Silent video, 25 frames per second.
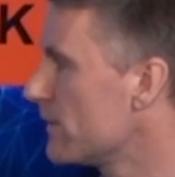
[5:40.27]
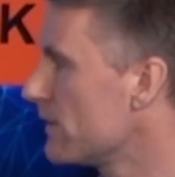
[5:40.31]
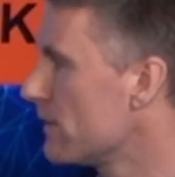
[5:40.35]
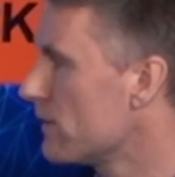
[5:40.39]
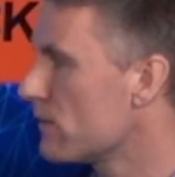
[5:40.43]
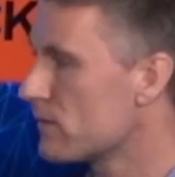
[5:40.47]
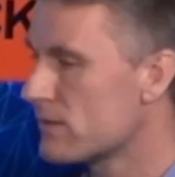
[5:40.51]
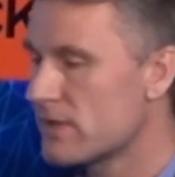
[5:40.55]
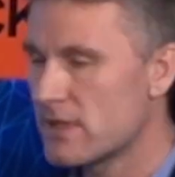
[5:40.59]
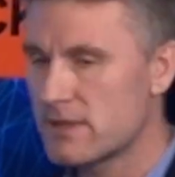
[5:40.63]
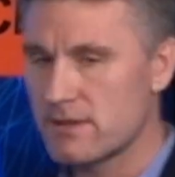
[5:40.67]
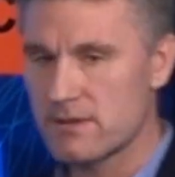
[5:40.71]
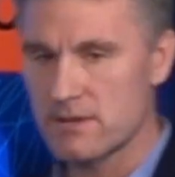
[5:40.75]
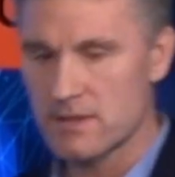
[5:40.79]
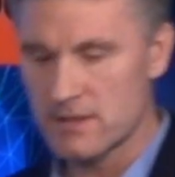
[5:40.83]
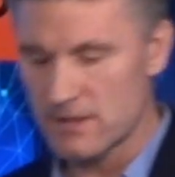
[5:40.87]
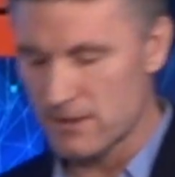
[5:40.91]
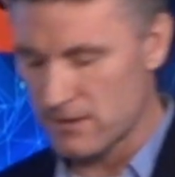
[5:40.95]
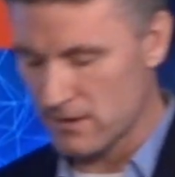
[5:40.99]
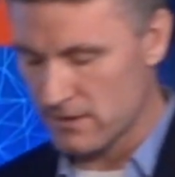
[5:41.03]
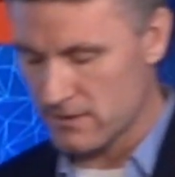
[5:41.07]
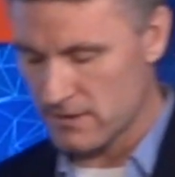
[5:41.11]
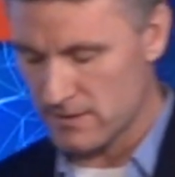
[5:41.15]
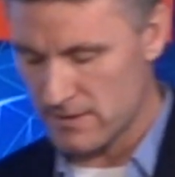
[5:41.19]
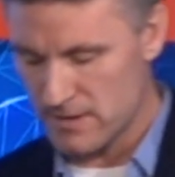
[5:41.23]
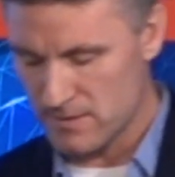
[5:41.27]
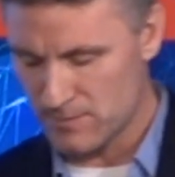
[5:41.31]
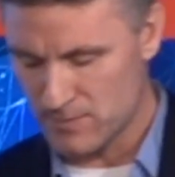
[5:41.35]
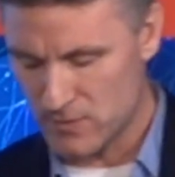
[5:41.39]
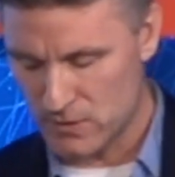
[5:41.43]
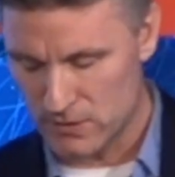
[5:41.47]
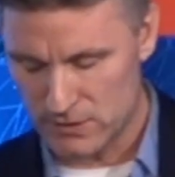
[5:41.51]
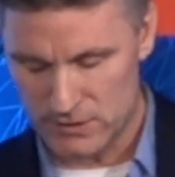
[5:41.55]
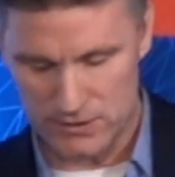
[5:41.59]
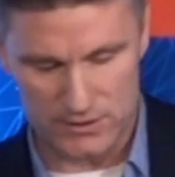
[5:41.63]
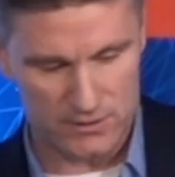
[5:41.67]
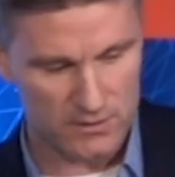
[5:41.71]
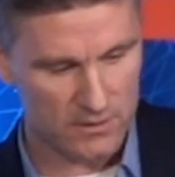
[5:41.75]
We know that the clinical
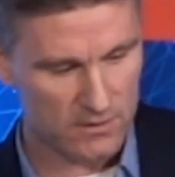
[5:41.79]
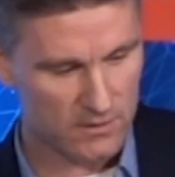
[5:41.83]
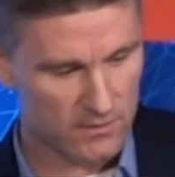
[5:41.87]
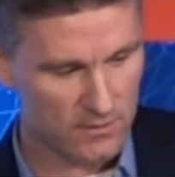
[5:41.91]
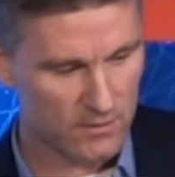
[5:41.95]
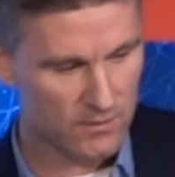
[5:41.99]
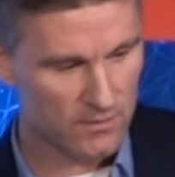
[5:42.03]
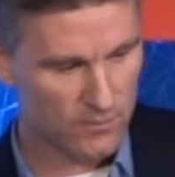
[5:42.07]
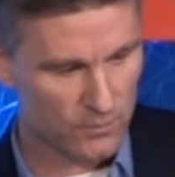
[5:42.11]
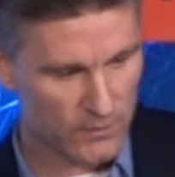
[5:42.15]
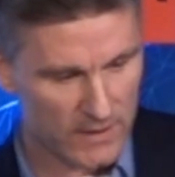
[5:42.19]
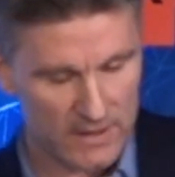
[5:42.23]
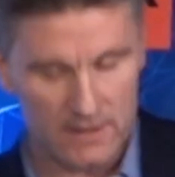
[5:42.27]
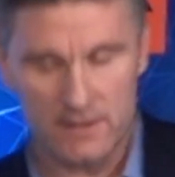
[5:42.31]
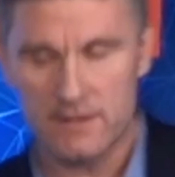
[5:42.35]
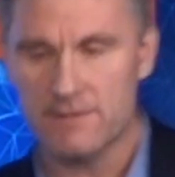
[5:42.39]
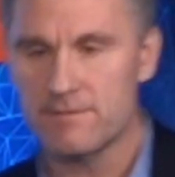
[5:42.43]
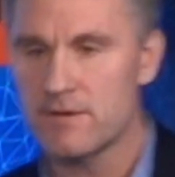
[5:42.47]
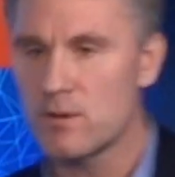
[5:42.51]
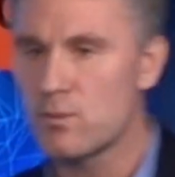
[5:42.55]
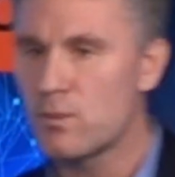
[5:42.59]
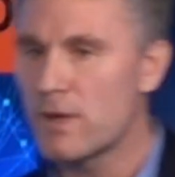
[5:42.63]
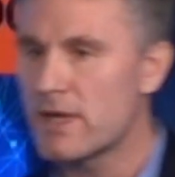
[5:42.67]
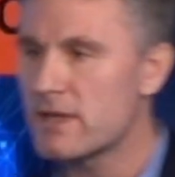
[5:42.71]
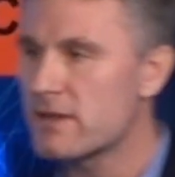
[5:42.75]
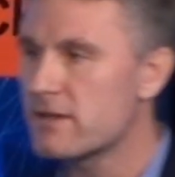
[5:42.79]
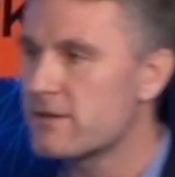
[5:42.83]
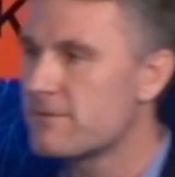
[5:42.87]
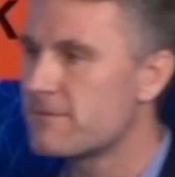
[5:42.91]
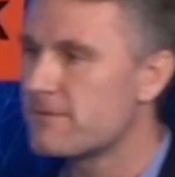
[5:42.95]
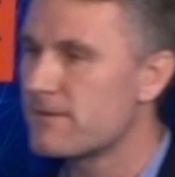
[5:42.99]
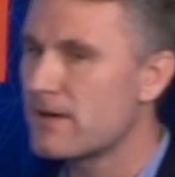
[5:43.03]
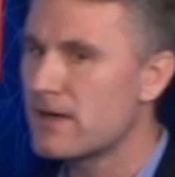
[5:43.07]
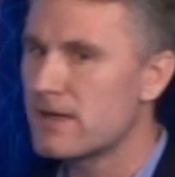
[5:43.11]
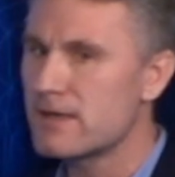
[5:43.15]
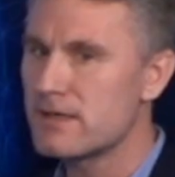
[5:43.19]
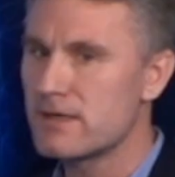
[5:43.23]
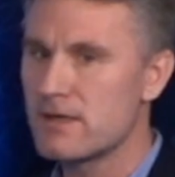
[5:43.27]
endpoints are relatively well
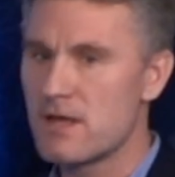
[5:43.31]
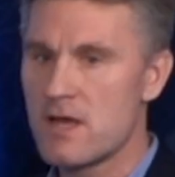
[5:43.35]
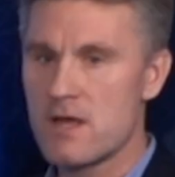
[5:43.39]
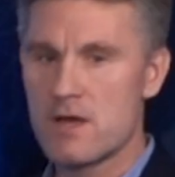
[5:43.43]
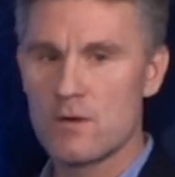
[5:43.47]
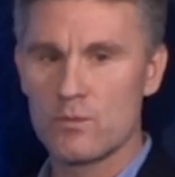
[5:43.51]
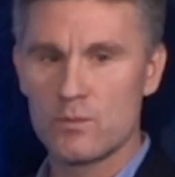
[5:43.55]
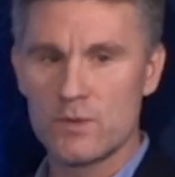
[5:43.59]
defined.